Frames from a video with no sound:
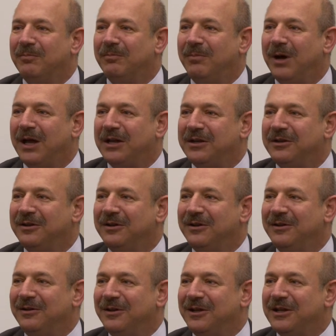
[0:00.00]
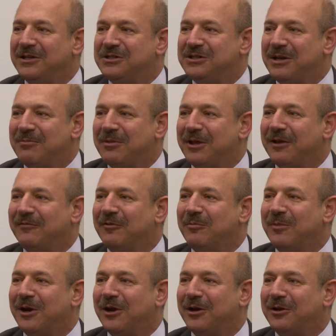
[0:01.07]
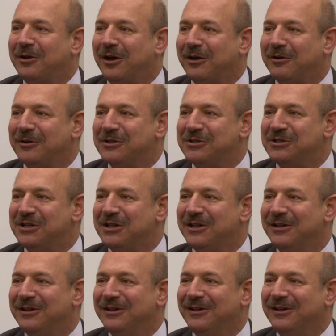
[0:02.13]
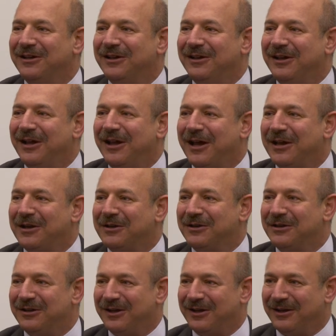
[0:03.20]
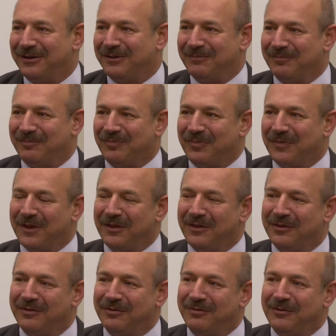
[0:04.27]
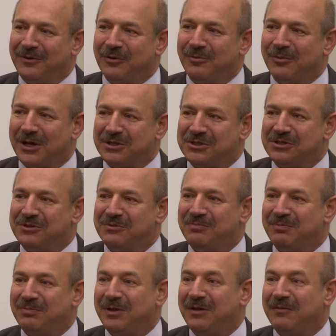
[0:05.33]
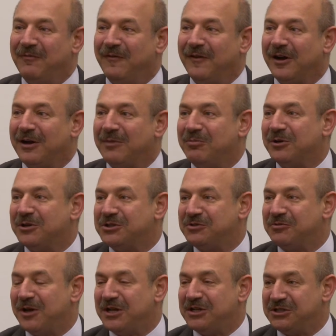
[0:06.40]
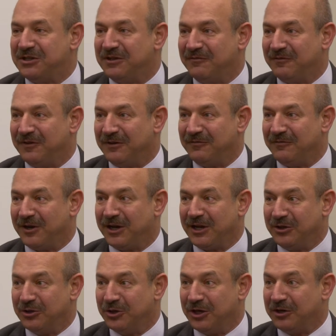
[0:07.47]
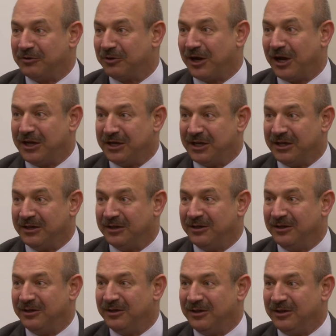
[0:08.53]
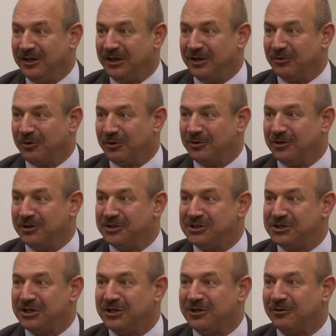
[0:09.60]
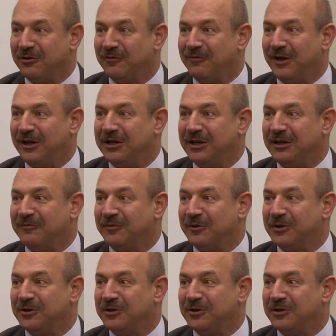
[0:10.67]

but it's something of a meritocracy. And you must be very persuasive and very good at writing in order to secure funding for